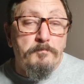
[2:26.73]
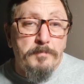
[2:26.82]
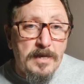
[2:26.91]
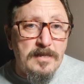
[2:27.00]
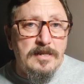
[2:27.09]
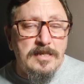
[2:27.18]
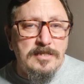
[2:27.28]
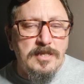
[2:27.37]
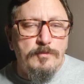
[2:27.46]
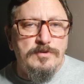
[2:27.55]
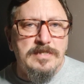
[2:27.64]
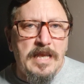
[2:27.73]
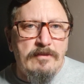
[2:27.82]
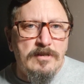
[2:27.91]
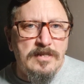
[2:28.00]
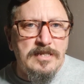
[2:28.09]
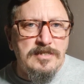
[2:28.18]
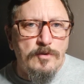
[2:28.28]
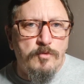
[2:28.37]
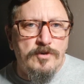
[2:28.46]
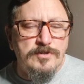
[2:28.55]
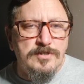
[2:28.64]
But at least he was there, and at least it
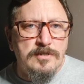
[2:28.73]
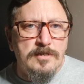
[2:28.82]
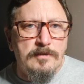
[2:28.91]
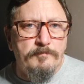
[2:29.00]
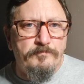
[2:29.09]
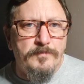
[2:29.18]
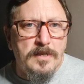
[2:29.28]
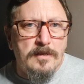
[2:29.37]
was an